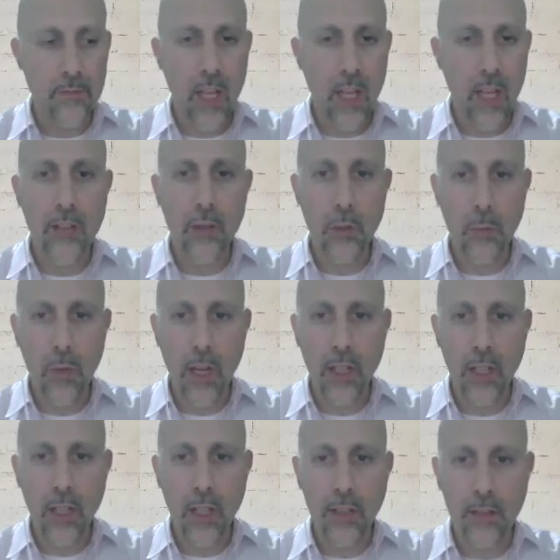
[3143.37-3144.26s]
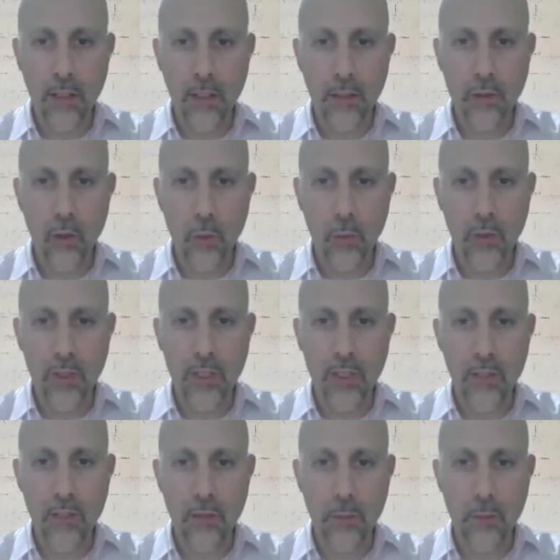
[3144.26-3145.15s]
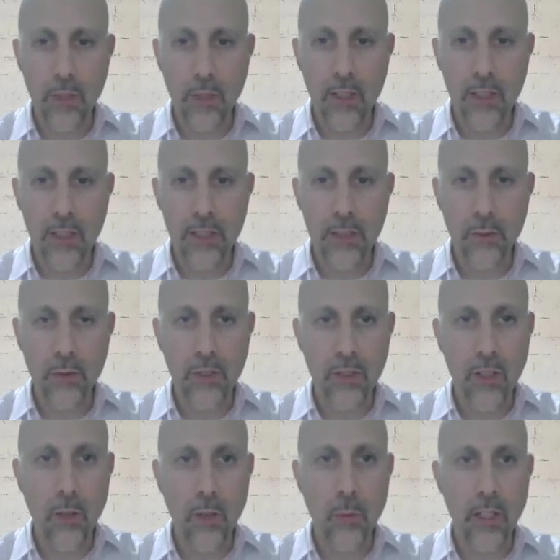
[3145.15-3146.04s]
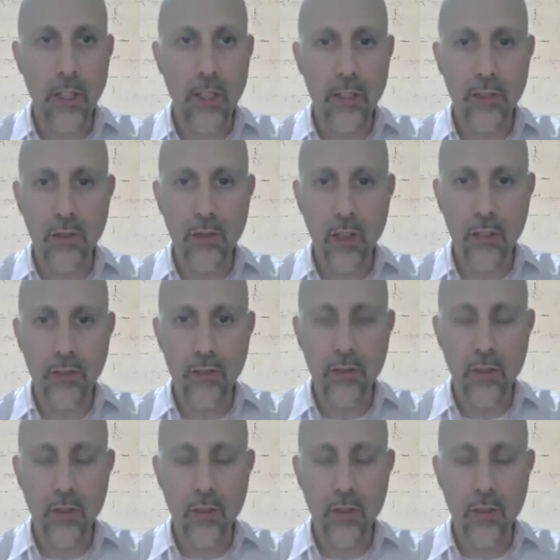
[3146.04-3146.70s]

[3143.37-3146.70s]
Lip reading: undermined on October 7th, because there was nobody in charge,